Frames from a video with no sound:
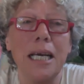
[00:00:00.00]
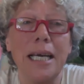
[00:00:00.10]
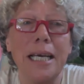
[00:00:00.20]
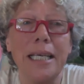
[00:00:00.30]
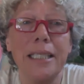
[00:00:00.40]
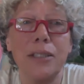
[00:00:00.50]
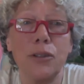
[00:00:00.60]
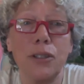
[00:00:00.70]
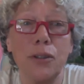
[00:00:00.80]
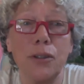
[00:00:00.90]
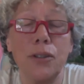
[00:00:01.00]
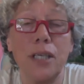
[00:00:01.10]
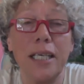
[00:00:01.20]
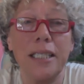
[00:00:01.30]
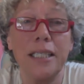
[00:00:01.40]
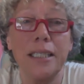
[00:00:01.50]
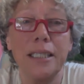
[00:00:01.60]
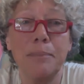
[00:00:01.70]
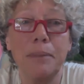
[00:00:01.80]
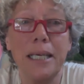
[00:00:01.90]
And it's also a good idea
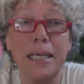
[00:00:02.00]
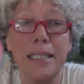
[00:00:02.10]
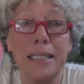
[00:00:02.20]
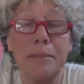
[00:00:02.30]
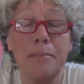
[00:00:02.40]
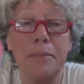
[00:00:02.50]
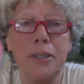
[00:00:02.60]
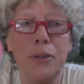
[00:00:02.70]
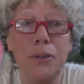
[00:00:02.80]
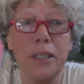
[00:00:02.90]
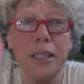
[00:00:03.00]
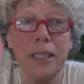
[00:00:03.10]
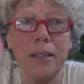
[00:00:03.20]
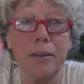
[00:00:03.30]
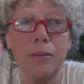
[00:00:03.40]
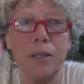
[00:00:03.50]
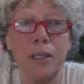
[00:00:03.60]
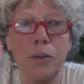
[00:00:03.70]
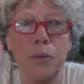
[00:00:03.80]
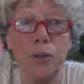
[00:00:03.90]
to play some music
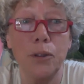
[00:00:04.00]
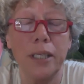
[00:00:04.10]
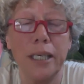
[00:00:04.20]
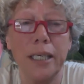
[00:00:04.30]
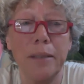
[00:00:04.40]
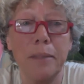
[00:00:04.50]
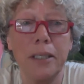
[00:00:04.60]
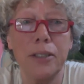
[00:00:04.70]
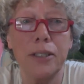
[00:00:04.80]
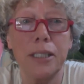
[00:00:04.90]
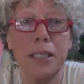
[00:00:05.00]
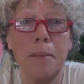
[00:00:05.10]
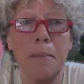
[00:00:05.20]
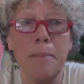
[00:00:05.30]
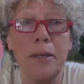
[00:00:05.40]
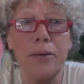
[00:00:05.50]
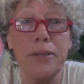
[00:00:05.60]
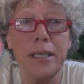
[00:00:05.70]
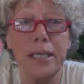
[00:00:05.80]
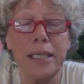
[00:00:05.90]
while you're working, because some
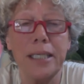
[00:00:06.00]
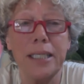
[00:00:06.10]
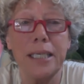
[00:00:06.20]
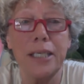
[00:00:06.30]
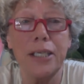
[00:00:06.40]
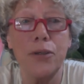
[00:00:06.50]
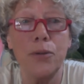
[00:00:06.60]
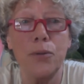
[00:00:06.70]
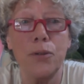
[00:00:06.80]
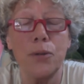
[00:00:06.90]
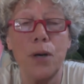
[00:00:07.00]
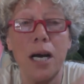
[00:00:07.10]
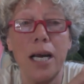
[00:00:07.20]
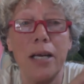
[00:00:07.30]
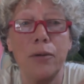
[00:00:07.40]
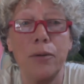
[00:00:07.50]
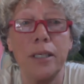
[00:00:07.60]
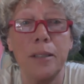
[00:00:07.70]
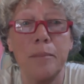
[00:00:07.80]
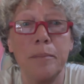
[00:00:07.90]
music can take you to higher
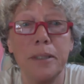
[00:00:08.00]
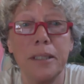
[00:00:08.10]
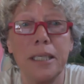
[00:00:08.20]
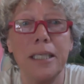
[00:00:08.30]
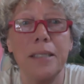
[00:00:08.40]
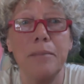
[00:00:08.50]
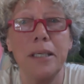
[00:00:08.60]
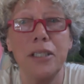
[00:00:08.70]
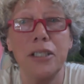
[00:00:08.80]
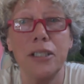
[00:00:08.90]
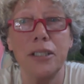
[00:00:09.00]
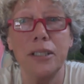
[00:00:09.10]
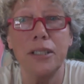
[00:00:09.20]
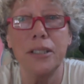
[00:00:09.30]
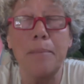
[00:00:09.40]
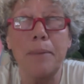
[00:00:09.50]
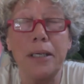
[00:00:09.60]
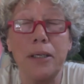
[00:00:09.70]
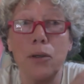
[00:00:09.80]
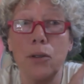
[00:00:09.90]
realms and dimensions.
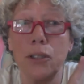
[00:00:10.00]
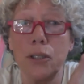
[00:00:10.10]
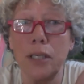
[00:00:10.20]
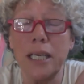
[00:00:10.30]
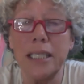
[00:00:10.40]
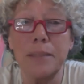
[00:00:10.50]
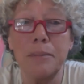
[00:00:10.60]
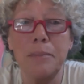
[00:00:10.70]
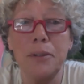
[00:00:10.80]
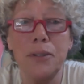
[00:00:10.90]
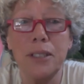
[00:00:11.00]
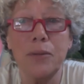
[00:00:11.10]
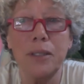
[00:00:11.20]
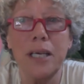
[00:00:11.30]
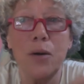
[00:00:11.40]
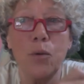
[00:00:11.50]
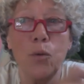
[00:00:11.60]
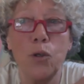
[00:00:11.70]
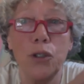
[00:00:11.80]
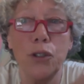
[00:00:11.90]
But also it has to be music without
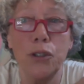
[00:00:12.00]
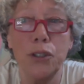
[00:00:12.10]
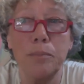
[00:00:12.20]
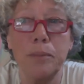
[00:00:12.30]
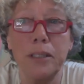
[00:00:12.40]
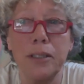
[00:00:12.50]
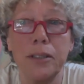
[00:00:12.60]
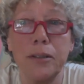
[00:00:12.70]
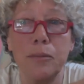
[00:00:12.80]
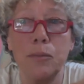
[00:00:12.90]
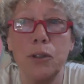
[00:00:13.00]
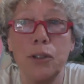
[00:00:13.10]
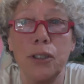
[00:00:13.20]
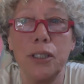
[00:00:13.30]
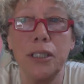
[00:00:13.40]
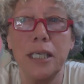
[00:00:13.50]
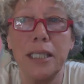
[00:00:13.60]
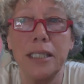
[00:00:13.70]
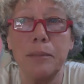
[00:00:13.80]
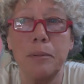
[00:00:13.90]
words, because words
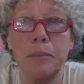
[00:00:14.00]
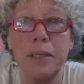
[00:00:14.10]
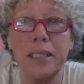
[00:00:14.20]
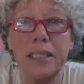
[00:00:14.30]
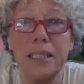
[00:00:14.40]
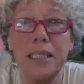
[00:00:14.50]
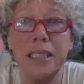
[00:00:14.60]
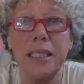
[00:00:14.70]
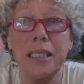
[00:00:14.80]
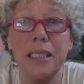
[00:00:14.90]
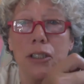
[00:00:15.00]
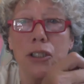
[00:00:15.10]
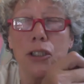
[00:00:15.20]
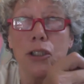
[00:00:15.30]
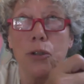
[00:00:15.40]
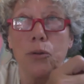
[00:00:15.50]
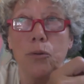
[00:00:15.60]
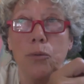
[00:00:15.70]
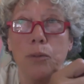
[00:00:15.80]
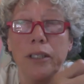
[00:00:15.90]
has the propensity
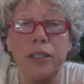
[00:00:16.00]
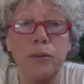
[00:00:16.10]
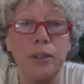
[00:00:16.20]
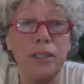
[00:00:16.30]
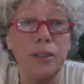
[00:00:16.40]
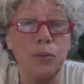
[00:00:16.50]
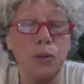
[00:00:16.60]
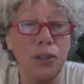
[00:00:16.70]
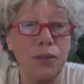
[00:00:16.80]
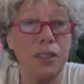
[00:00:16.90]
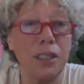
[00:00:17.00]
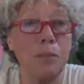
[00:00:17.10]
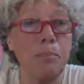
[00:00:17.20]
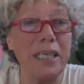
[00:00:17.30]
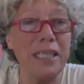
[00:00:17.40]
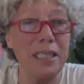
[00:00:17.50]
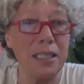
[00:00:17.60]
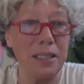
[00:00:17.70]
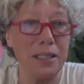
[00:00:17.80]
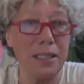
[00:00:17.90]
to bring you into the world of
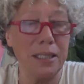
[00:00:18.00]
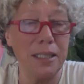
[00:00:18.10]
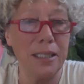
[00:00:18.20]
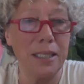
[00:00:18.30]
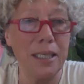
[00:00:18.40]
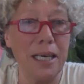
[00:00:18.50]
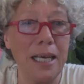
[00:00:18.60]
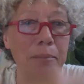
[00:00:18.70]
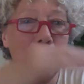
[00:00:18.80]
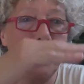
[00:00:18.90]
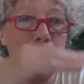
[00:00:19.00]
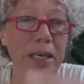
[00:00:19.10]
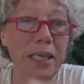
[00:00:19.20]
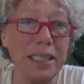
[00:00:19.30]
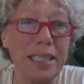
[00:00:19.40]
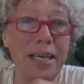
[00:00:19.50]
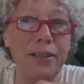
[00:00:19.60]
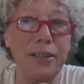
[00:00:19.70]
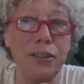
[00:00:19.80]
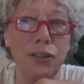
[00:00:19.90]
spells and bring you back
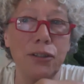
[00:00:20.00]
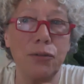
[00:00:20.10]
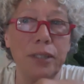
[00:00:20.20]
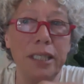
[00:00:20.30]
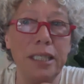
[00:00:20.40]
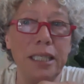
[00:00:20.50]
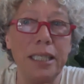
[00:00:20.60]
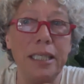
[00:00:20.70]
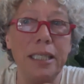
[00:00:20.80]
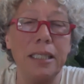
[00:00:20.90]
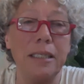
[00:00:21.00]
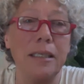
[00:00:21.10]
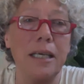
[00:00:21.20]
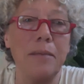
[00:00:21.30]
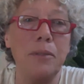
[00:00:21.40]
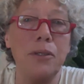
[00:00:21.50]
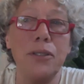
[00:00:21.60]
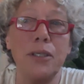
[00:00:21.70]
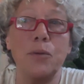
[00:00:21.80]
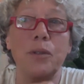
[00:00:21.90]
down into 3D. And
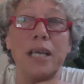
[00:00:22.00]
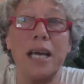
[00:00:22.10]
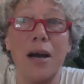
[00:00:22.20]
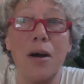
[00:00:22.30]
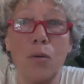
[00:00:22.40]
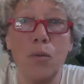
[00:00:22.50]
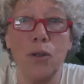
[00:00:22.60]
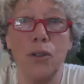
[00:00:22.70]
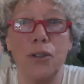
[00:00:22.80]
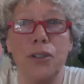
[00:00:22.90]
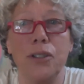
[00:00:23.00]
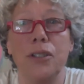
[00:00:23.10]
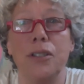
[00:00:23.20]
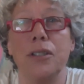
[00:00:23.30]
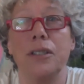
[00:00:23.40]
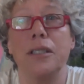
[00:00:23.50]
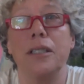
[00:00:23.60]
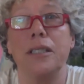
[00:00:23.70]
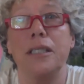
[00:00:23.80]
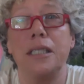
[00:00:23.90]
music without words
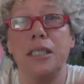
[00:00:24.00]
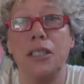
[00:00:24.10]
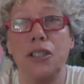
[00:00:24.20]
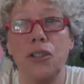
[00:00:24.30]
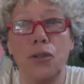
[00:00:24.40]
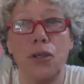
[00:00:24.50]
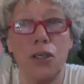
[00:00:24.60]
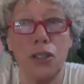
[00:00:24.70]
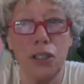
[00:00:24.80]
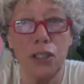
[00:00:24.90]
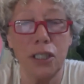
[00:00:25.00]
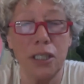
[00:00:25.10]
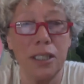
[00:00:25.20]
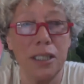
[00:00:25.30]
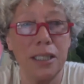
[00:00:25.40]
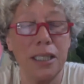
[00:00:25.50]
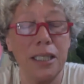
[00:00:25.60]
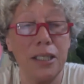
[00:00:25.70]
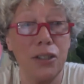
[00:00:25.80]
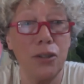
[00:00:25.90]
assists your consciousness
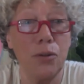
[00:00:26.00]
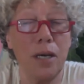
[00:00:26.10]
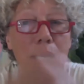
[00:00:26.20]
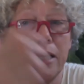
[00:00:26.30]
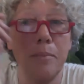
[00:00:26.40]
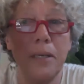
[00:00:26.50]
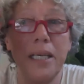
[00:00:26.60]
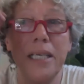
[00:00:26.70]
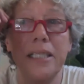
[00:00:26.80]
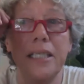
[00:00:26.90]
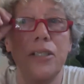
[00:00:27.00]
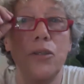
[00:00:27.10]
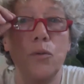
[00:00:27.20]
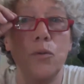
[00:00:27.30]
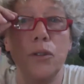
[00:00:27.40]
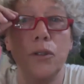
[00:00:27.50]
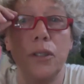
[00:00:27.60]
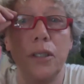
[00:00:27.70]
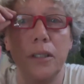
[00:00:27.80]
into higher planes as you work.